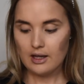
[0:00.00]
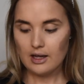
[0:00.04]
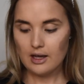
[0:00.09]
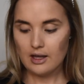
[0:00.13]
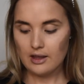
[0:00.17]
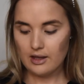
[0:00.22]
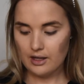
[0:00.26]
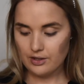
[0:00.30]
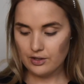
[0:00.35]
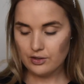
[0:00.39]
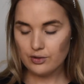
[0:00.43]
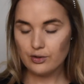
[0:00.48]

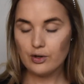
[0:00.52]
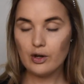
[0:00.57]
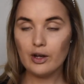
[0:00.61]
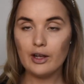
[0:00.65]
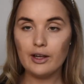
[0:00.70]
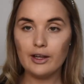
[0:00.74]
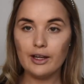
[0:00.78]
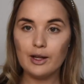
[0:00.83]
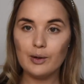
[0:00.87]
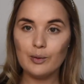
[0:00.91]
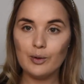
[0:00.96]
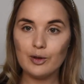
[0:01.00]
And then just
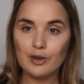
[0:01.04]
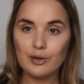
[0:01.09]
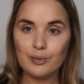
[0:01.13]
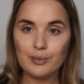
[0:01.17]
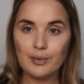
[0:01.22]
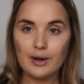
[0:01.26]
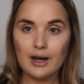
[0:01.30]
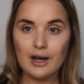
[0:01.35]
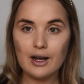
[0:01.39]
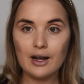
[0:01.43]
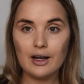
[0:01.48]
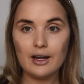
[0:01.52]
going in with
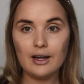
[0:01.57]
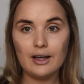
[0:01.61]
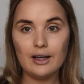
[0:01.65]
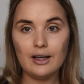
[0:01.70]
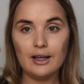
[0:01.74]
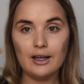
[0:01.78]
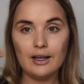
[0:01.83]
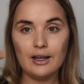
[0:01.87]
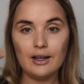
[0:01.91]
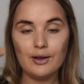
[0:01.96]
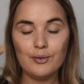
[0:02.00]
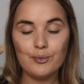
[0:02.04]

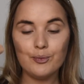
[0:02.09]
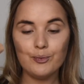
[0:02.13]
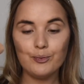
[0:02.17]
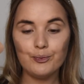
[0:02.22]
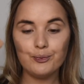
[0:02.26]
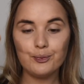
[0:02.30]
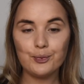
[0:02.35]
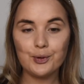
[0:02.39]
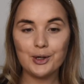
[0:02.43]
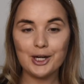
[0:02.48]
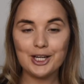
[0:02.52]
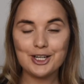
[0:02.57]
my
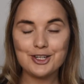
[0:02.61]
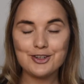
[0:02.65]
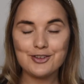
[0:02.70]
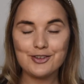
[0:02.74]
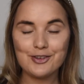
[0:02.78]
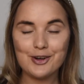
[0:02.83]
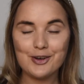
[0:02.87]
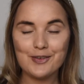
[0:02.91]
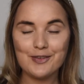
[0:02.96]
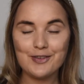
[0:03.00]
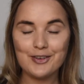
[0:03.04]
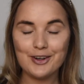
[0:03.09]
brush
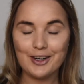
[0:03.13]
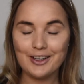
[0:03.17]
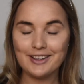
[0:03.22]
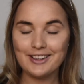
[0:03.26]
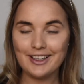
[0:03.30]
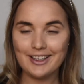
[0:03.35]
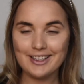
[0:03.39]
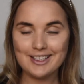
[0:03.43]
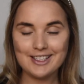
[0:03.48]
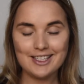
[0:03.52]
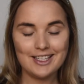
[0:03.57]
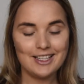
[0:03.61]
from Real
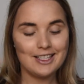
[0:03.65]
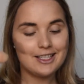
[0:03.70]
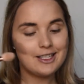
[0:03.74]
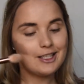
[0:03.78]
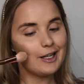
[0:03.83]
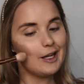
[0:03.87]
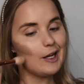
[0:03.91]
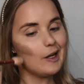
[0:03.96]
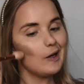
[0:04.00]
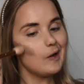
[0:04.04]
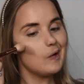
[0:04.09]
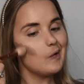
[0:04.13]
Techniques
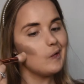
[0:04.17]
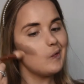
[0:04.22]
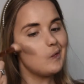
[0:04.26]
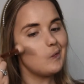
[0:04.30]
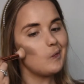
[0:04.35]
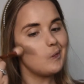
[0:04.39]
again.